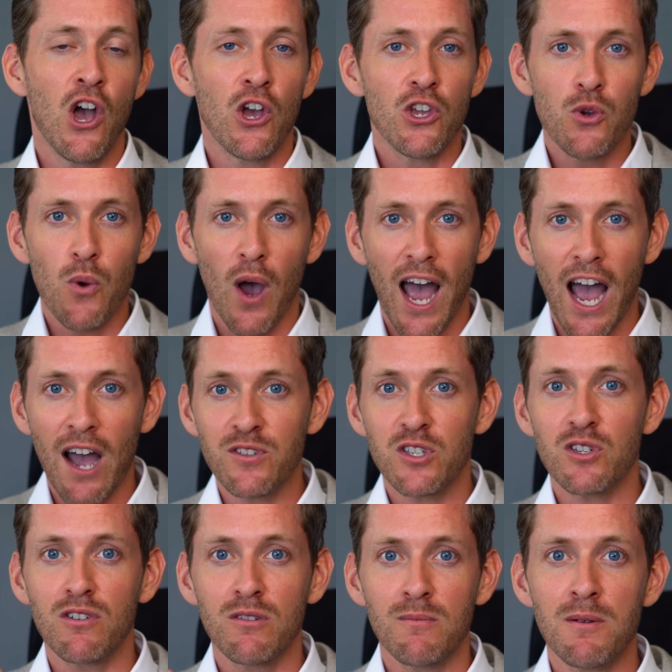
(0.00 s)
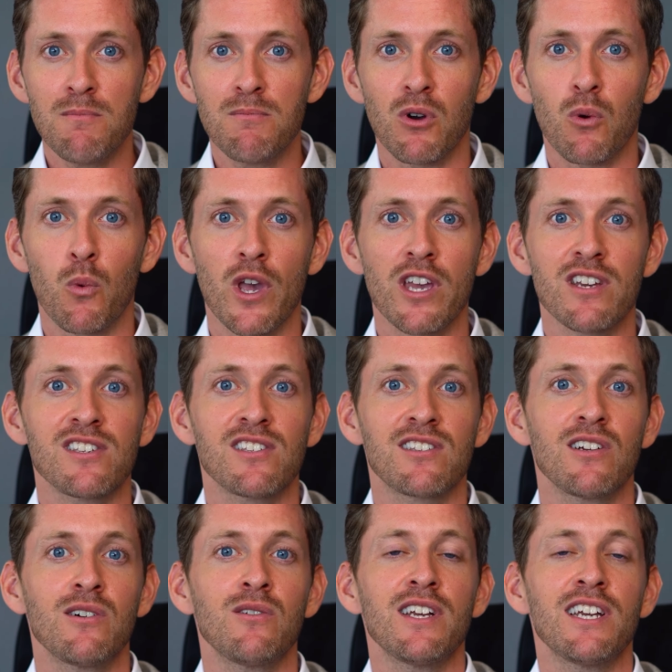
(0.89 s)
You have to remember we are
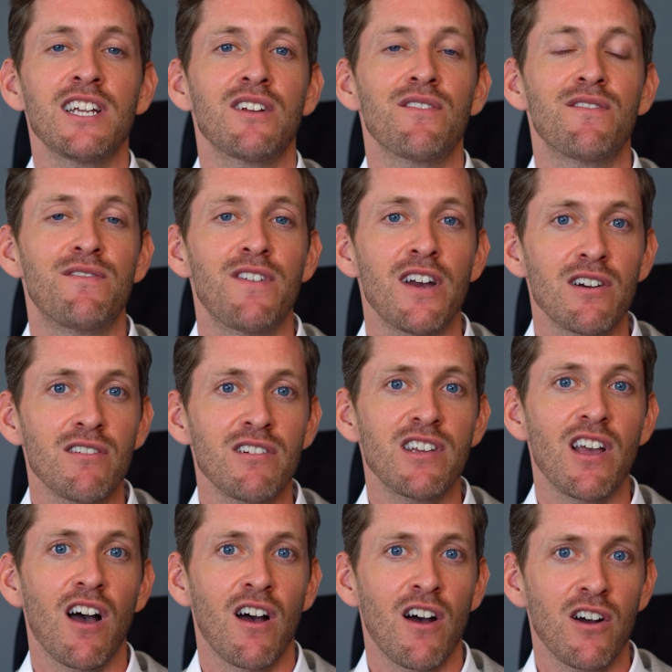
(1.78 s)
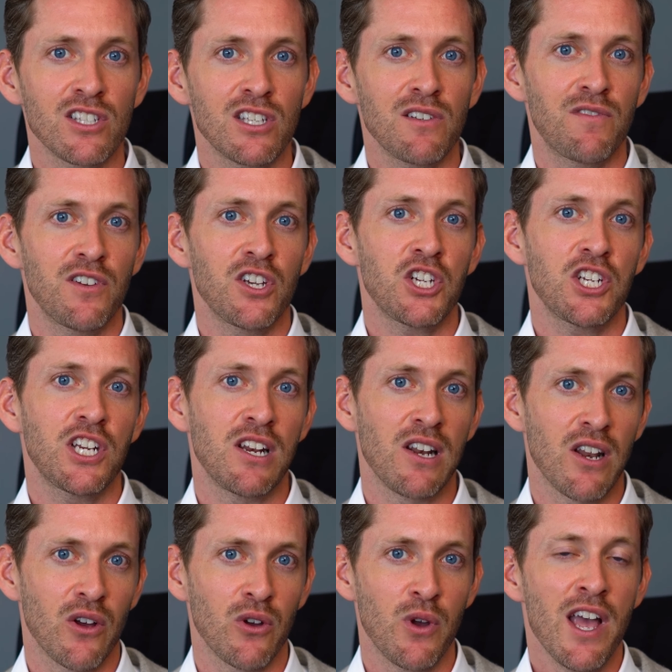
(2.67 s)
still in a very artificially
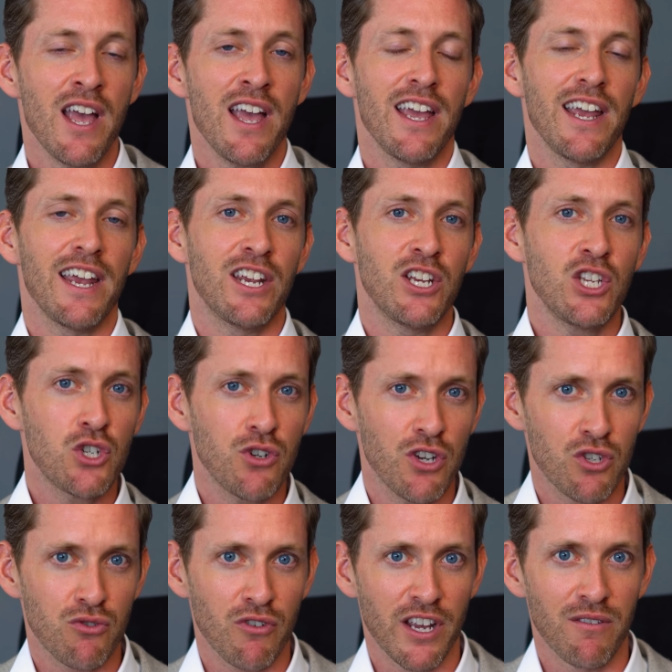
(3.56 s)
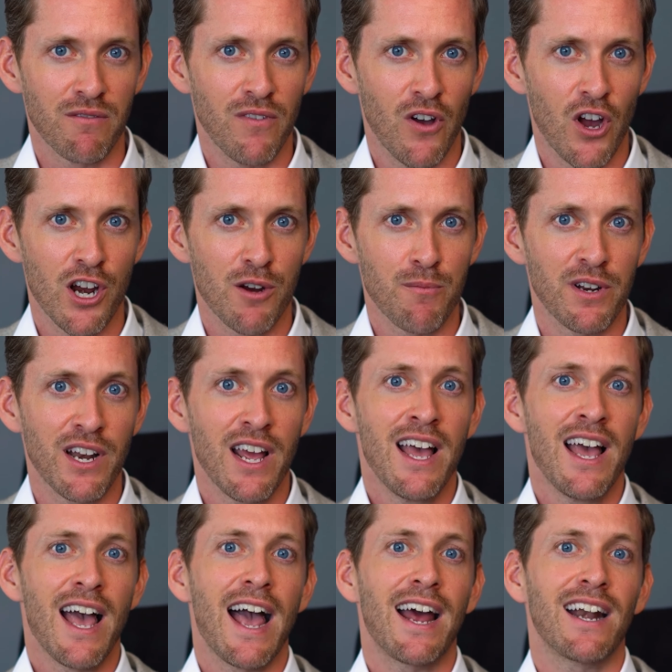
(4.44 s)
low interest rate environment,
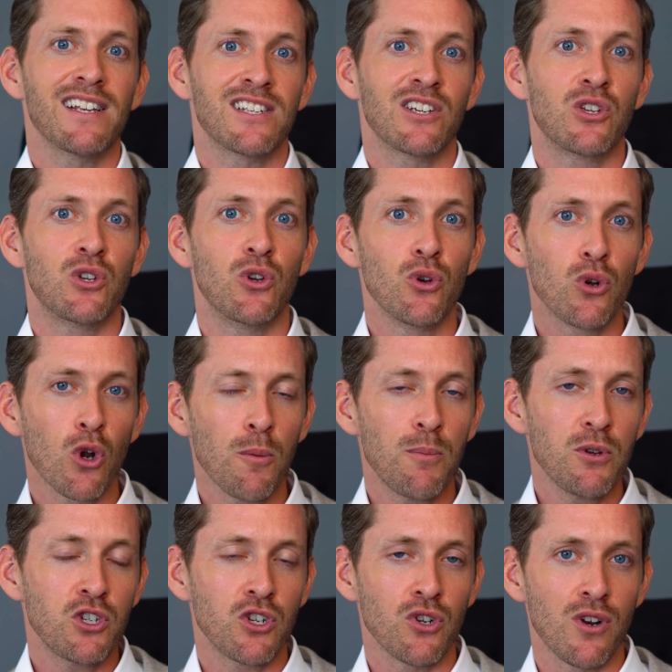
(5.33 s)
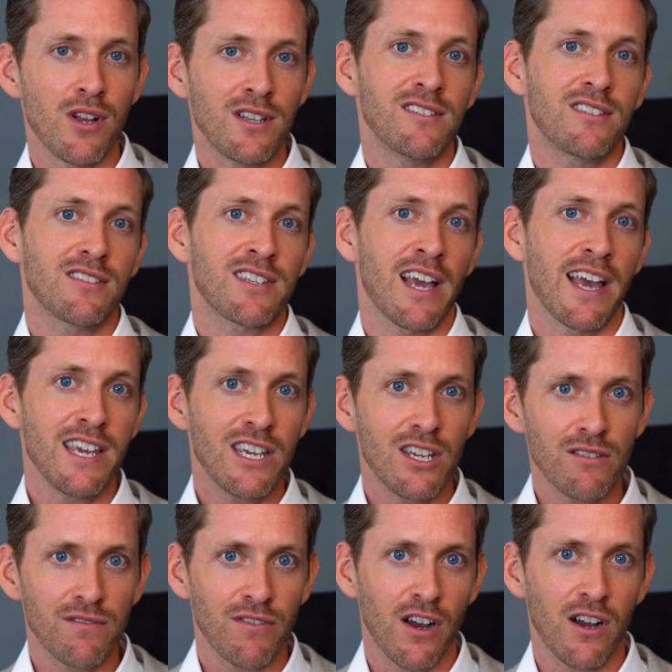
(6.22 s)
and it's a good opportunity to
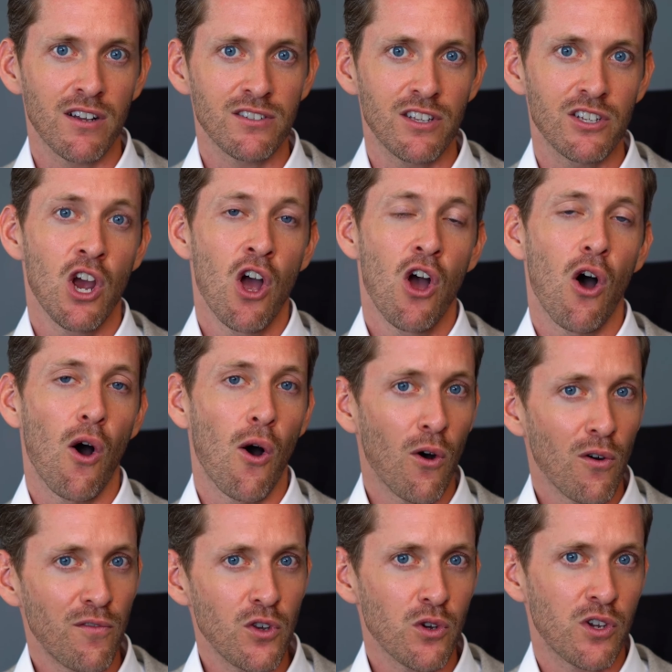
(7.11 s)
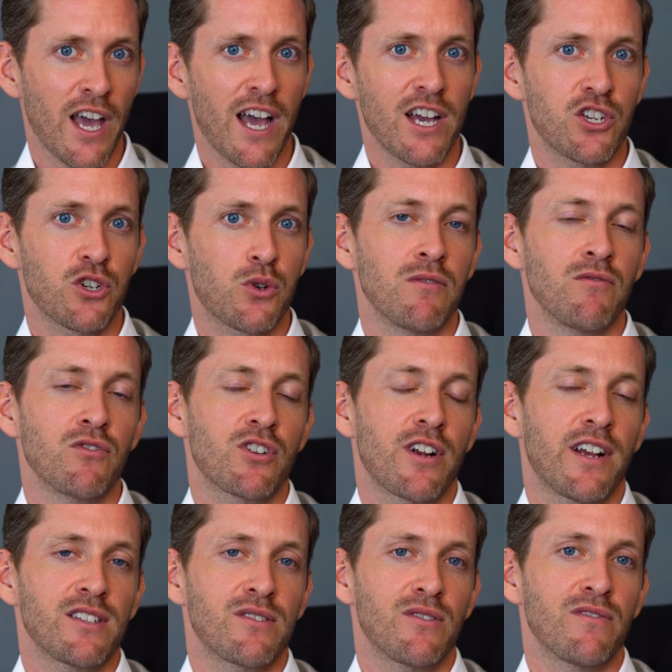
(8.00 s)
take advantage of your cash equivalent
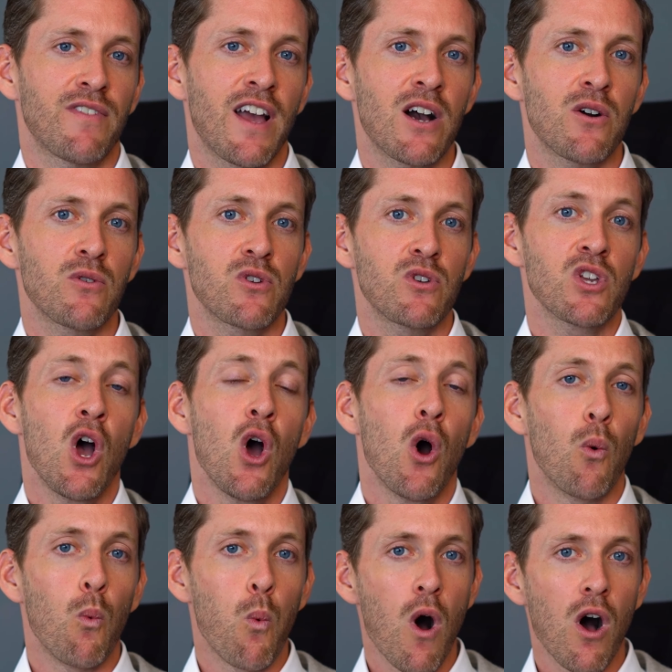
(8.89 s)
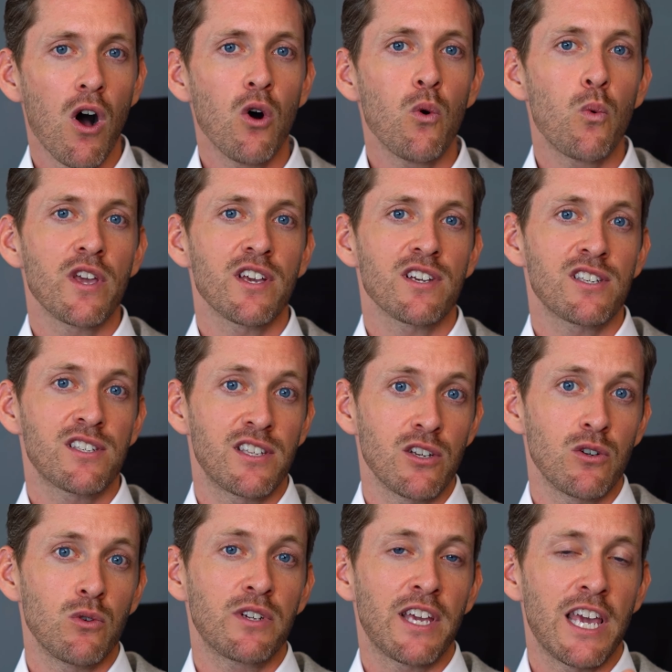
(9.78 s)
transfer values while we are
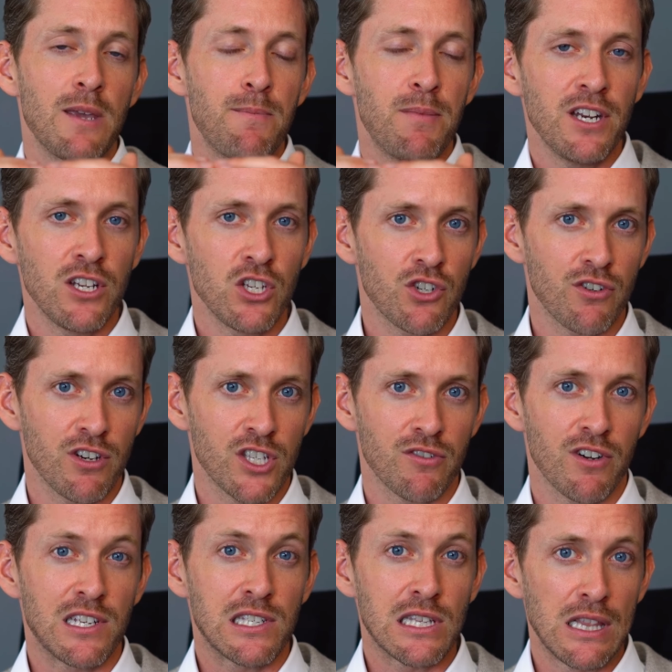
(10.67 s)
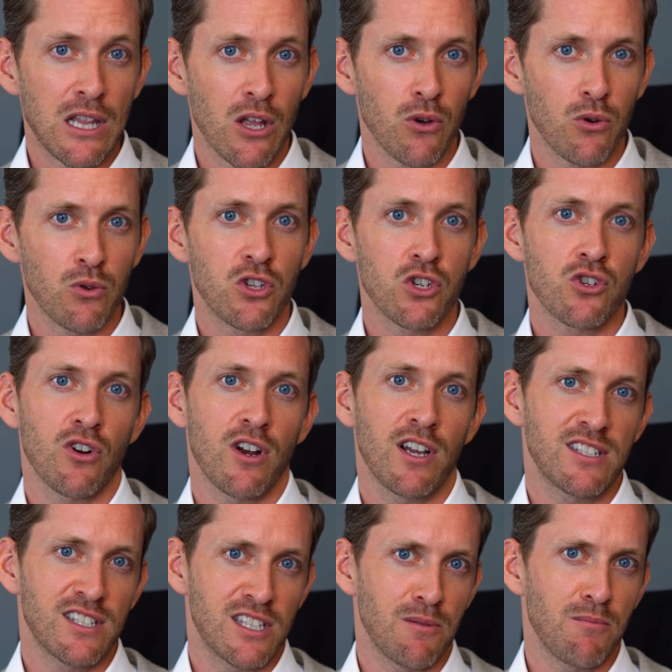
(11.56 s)
still keeping interest rates low to
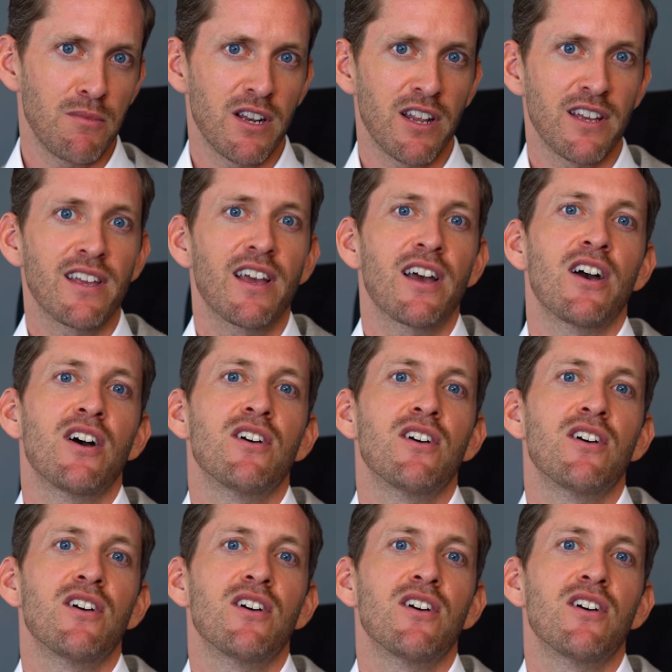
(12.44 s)
try and stimulate